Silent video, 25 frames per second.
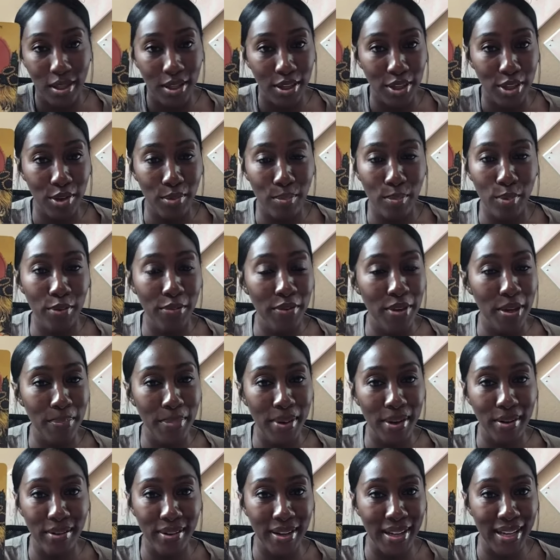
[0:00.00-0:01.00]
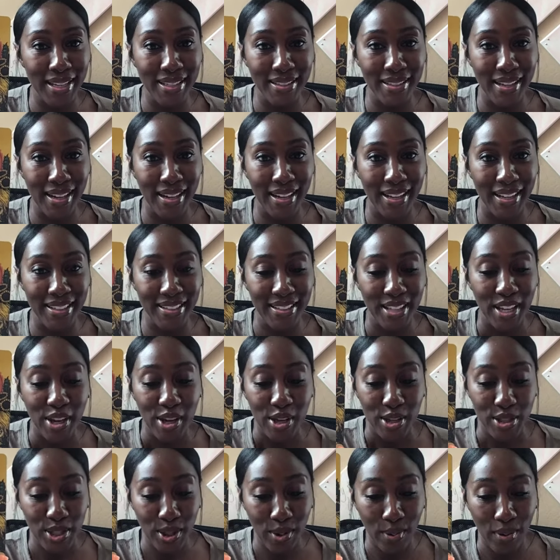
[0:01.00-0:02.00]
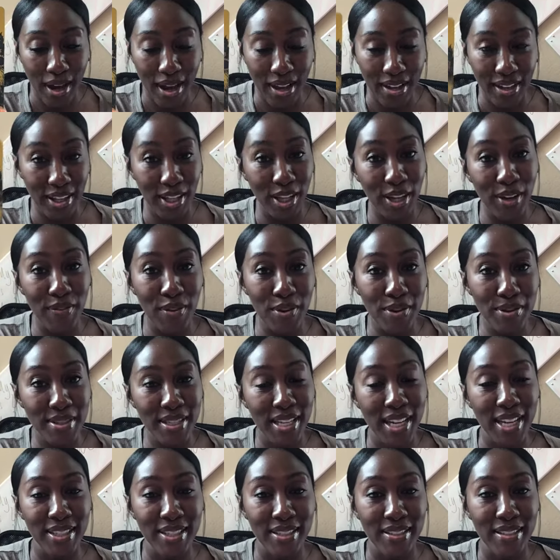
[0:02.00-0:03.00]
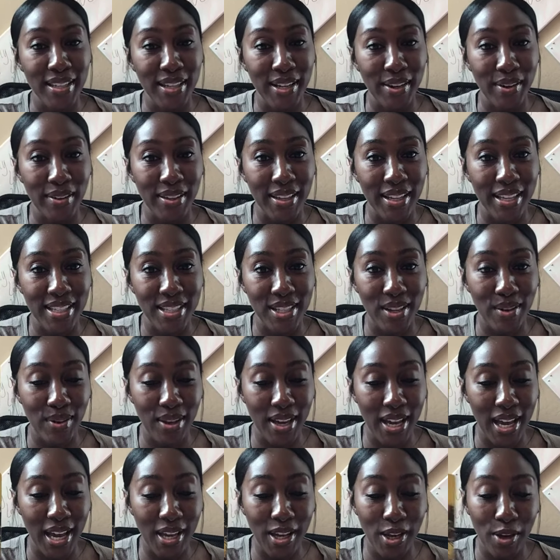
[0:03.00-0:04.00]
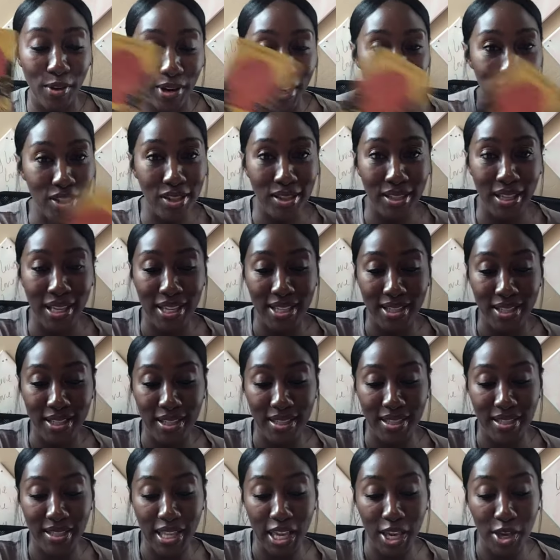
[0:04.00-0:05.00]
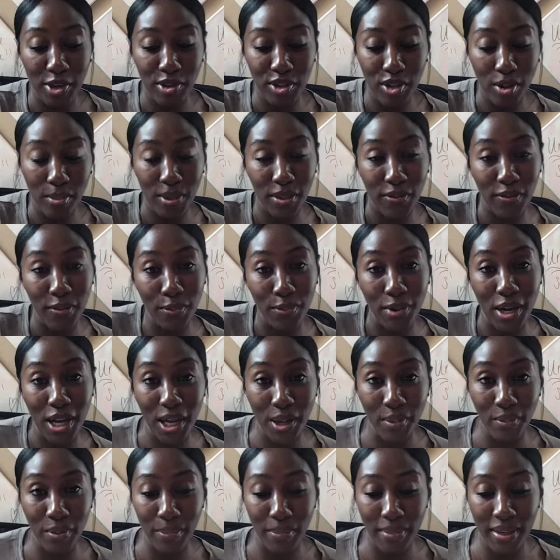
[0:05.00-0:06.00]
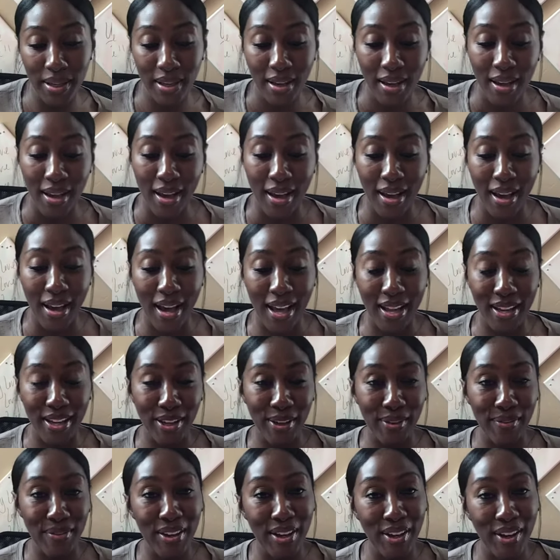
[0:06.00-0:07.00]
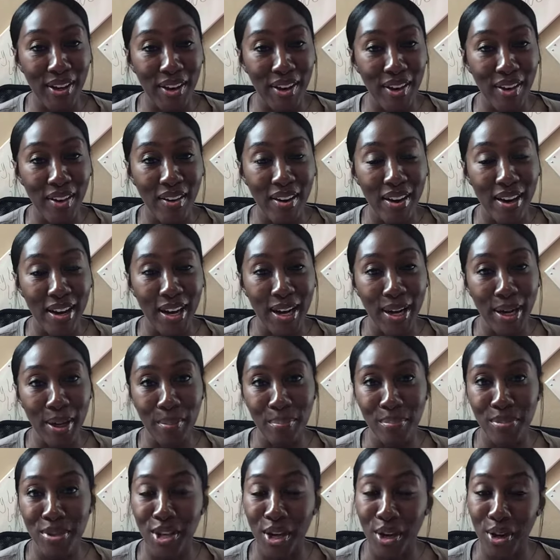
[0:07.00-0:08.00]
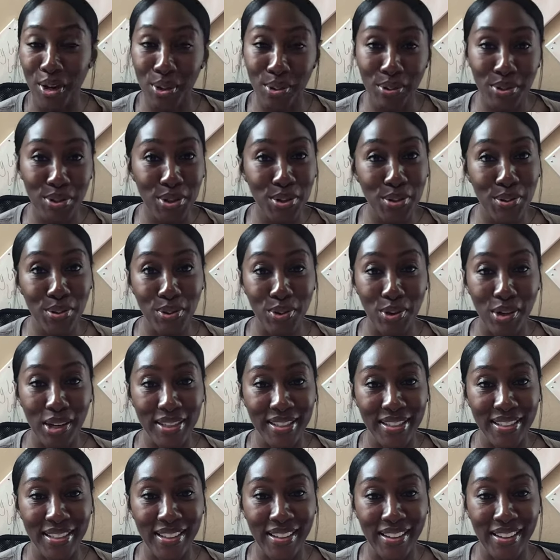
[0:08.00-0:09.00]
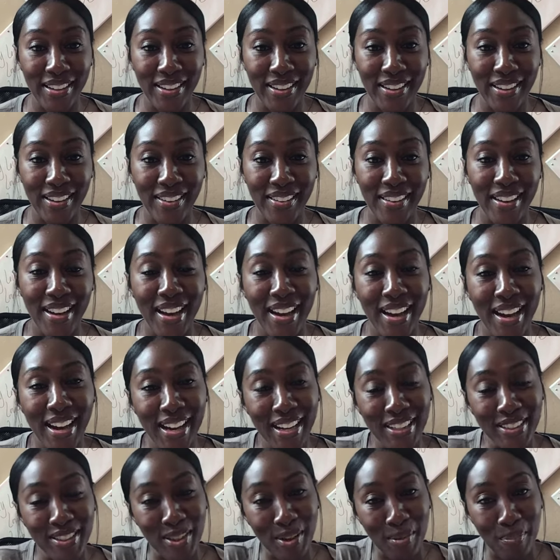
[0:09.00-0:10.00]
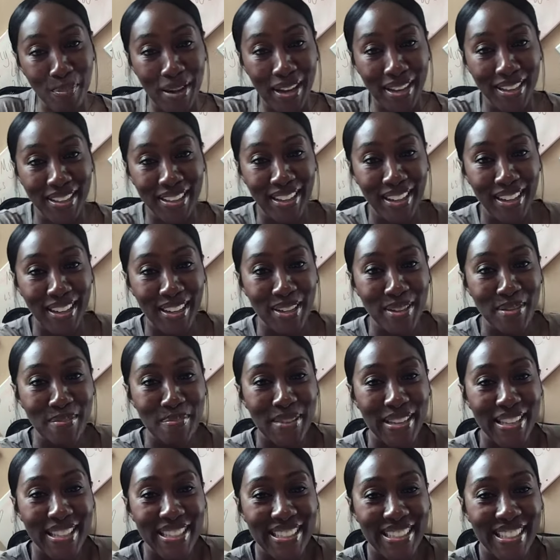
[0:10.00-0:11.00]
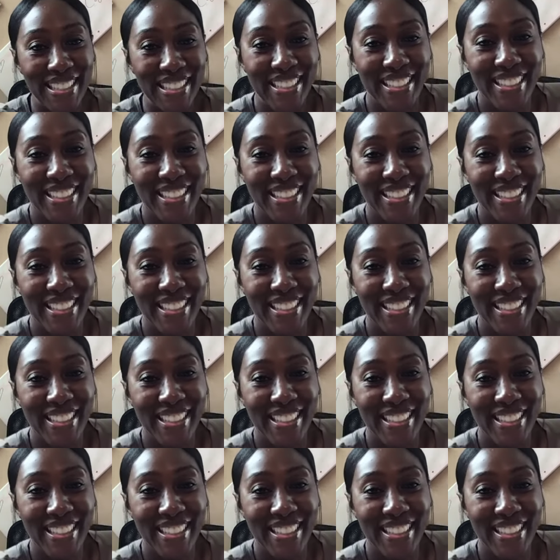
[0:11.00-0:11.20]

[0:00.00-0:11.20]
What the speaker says: You're moving to better days, guys. So I love you, Sagittarius, okay? Congratulations. Thank you so much for rocking with me. I love y'all. Y'all know what to do. Talk to your girl. I'll talk back, y'all. Peace.